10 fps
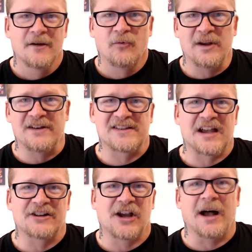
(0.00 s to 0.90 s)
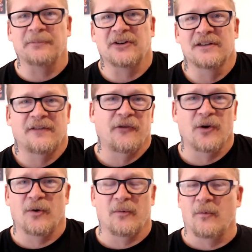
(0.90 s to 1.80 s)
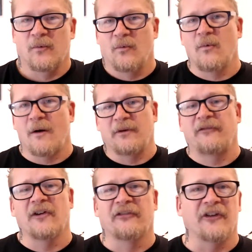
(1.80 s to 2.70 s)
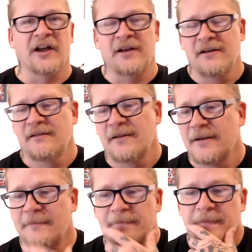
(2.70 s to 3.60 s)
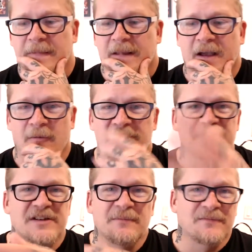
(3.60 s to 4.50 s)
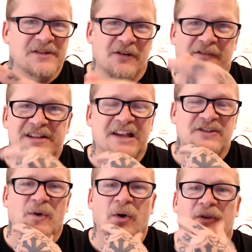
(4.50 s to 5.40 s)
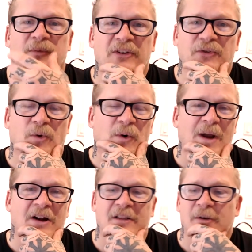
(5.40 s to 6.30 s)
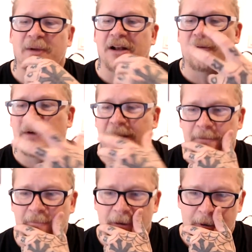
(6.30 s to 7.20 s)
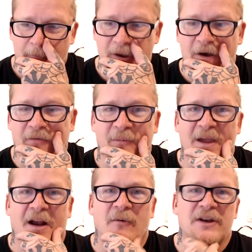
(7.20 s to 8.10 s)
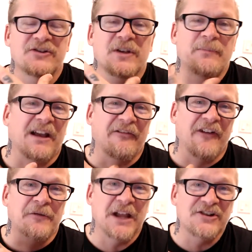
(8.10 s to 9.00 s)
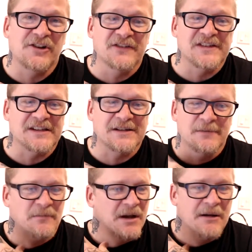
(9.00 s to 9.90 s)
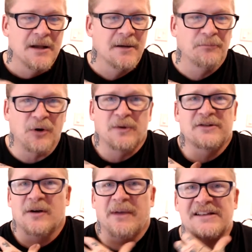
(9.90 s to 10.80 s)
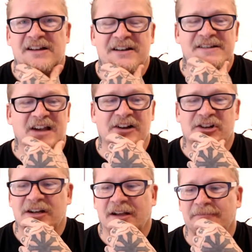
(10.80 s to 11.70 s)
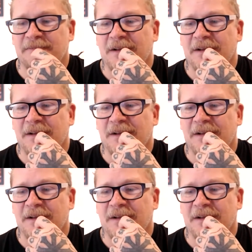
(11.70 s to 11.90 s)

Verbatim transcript: We discuss options for what would feel fun. And we do some sort of test rolls and we screw around a little bit and we, we go from there. We usually pick a foundational system, but we do it based on discussion. I'd,